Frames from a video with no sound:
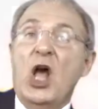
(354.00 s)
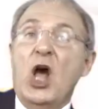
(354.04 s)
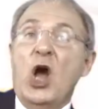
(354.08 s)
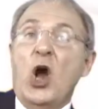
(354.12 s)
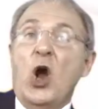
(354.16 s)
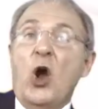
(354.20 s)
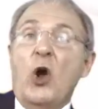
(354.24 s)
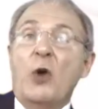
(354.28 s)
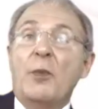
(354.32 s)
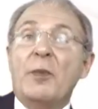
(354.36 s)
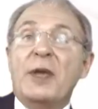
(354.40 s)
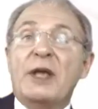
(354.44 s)

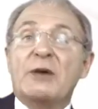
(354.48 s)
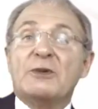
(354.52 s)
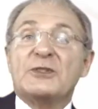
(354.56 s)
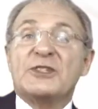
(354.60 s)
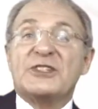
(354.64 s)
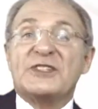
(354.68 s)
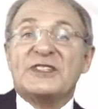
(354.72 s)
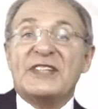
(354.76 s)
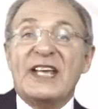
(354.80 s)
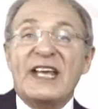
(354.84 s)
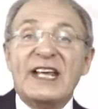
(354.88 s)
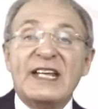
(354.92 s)

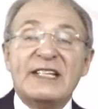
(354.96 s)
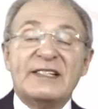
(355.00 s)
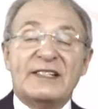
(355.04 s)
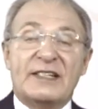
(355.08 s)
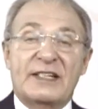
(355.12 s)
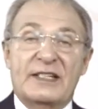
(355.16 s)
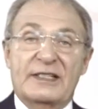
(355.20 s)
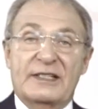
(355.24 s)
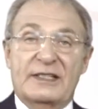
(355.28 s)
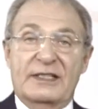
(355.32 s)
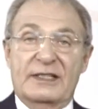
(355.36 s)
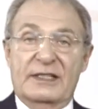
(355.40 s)

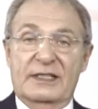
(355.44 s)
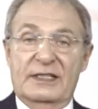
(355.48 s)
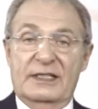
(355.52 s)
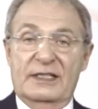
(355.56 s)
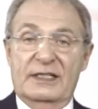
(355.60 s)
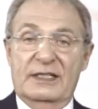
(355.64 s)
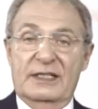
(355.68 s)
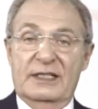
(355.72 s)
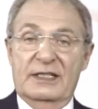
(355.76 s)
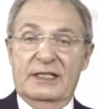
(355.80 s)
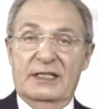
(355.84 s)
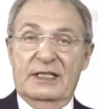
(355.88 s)
Homeostasis
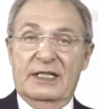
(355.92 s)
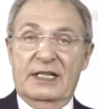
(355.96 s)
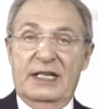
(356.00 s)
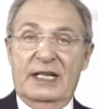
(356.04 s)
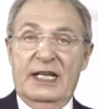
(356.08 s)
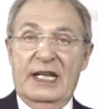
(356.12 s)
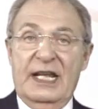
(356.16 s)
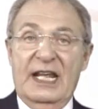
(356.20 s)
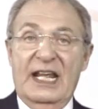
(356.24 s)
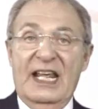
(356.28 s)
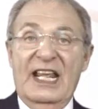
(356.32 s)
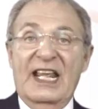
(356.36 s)

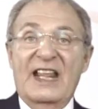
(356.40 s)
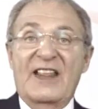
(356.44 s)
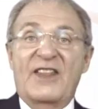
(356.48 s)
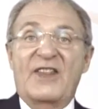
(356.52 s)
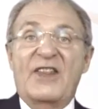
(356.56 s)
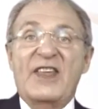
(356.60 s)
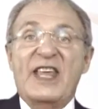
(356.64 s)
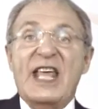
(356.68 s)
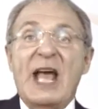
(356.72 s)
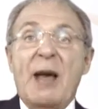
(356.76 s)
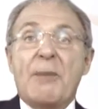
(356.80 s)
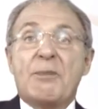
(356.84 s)
is
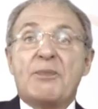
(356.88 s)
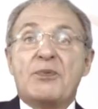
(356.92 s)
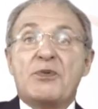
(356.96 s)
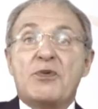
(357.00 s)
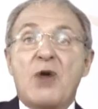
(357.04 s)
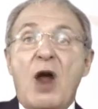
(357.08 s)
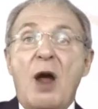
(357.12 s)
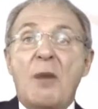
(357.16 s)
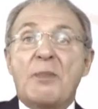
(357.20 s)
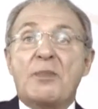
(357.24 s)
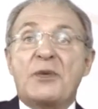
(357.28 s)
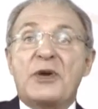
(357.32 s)
the
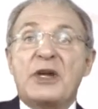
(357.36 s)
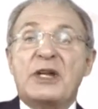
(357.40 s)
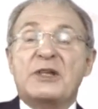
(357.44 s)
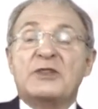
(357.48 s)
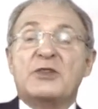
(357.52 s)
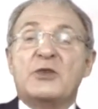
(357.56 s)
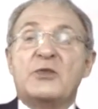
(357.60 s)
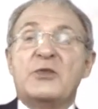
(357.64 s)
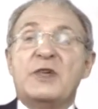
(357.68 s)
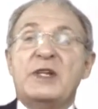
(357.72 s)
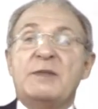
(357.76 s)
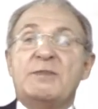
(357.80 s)

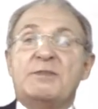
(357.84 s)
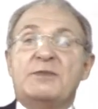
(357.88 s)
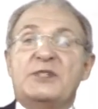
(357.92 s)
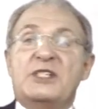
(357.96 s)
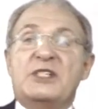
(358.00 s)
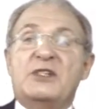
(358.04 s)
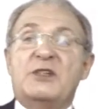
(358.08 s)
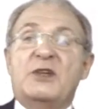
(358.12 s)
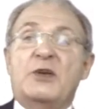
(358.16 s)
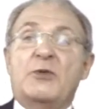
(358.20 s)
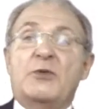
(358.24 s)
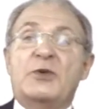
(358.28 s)
appropriate
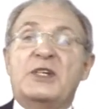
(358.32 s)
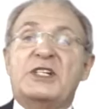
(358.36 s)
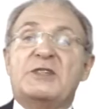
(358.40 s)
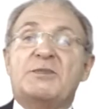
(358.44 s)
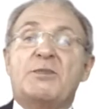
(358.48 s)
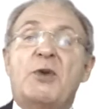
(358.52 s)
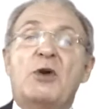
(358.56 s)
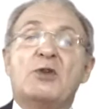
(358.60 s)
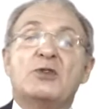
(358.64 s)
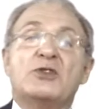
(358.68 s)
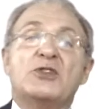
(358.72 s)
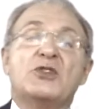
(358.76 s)

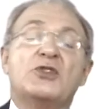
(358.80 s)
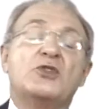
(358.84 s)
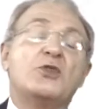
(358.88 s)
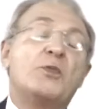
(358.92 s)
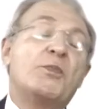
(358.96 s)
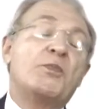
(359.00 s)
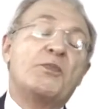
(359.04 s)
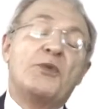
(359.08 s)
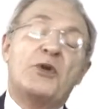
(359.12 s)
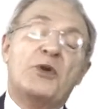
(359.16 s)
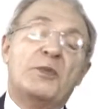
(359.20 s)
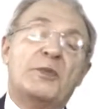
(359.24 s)
response to
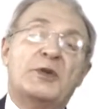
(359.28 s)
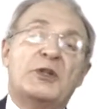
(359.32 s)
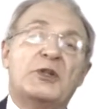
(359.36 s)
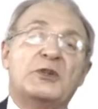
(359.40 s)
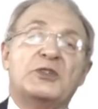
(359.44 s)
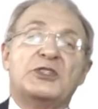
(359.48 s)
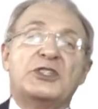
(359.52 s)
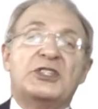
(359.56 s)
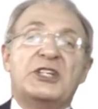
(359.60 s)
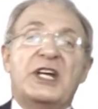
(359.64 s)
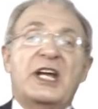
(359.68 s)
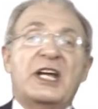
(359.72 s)

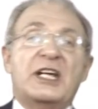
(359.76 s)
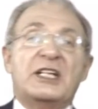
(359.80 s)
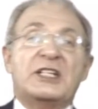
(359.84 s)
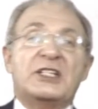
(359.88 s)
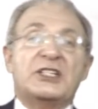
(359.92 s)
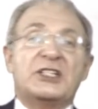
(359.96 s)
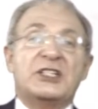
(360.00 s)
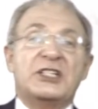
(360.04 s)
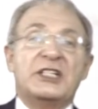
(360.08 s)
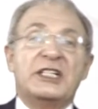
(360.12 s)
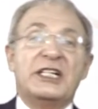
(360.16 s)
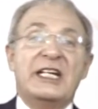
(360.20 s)
permanent
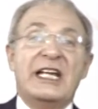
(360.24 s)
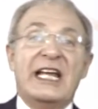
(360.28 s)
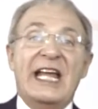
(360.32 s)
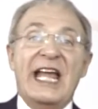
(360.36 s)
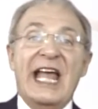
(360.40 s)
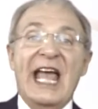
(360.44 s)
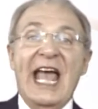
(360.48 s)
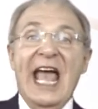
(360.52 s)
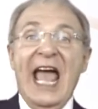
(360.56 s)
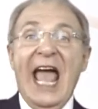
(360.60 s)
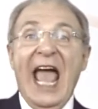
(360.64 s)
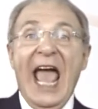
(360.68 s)
change.
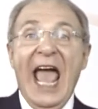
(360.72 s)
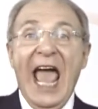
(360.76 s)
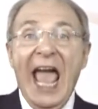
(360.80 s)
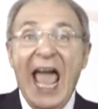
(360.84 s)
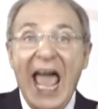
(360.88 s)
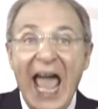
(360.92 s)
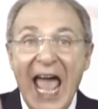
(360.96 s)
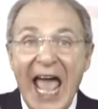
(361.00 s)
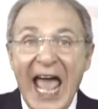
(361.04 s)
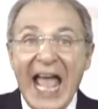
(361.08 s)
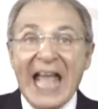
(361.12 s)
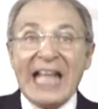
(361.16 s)

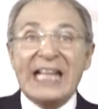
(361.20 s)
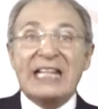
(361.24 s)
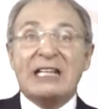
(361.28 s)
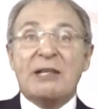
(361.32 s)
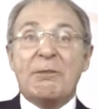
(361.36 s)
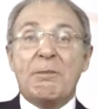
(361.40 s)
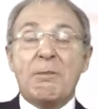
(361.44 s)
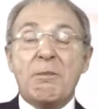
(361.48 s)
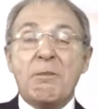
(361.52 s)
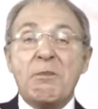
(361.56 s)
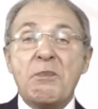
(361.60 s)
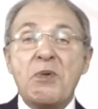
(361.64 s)

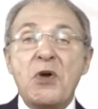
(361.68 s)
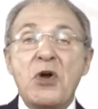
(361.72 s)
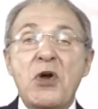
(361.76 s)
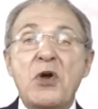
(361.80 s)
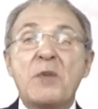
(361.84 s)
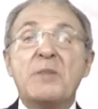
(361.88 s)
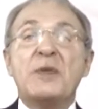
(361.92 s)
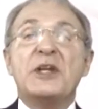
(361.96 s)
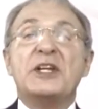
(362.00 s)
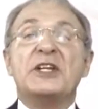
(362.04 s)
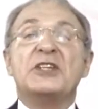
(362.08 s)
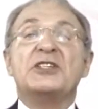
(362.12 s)
And
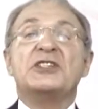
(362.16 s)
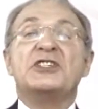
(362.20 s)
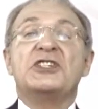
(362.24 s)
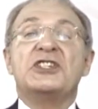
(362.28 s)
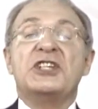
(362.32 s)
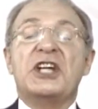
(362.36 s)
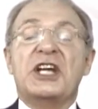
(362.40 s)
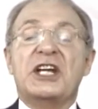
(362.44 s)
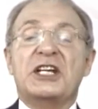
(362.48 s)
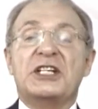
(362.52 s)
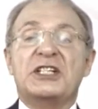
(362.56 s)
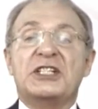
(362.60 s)
permanent
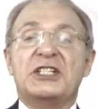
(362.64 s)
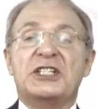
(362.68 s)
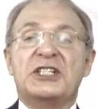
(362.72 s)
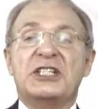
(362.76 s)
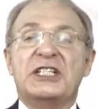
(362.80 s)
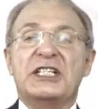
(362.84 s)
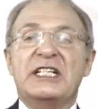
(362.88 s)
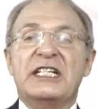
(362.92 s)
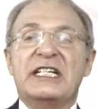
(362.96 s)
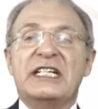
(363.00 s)
change